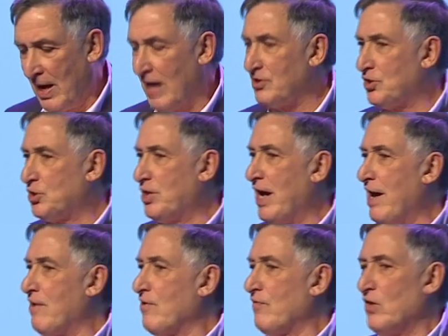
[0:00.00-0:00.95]
as
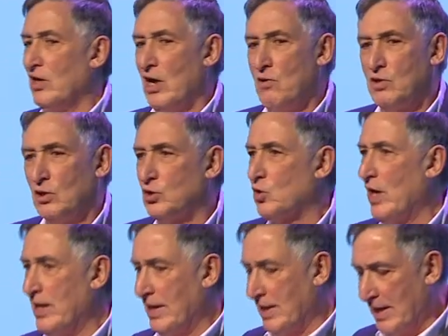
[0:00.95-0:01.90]
chair of the local
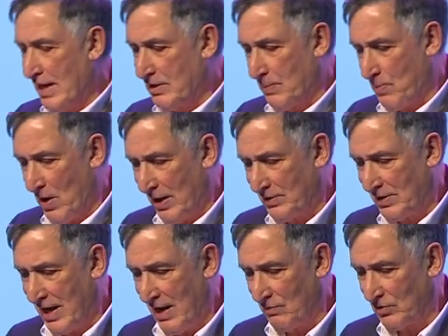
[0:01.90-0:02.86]
Training and
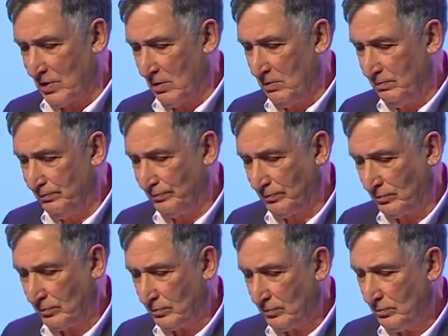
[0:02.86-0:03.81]
Enterprise Council.
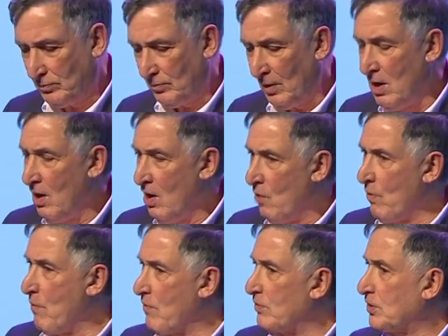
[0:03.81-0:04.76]

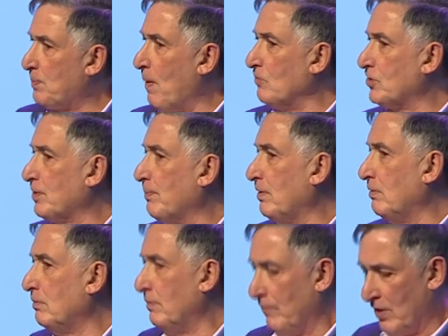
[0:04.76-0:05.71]
We were
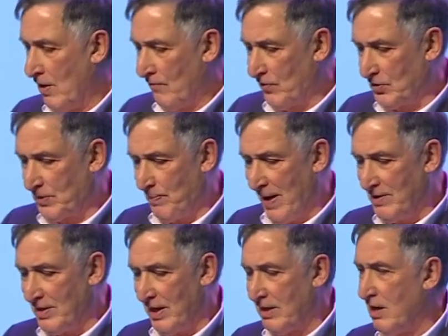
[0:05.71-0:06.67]
responsible for
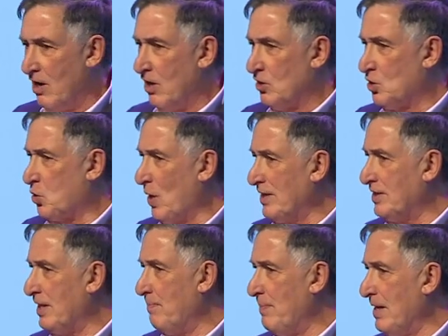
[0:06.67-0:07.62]
spending
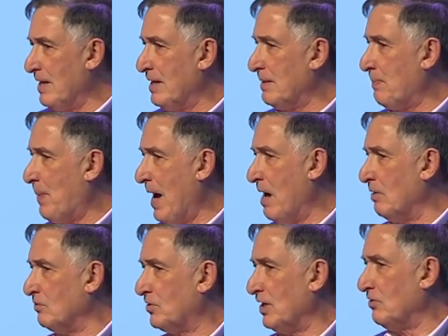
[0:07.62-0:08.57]
£20 million
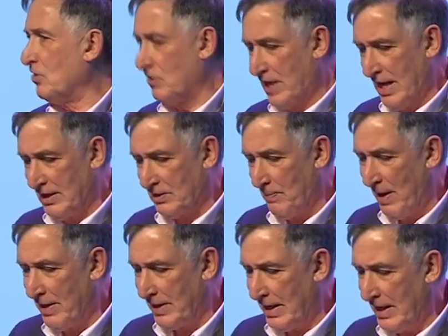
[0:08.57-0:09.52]
in today's
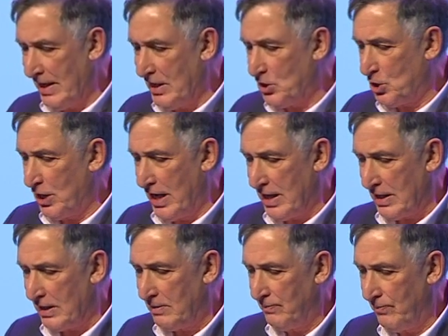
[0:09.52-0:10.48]
money each year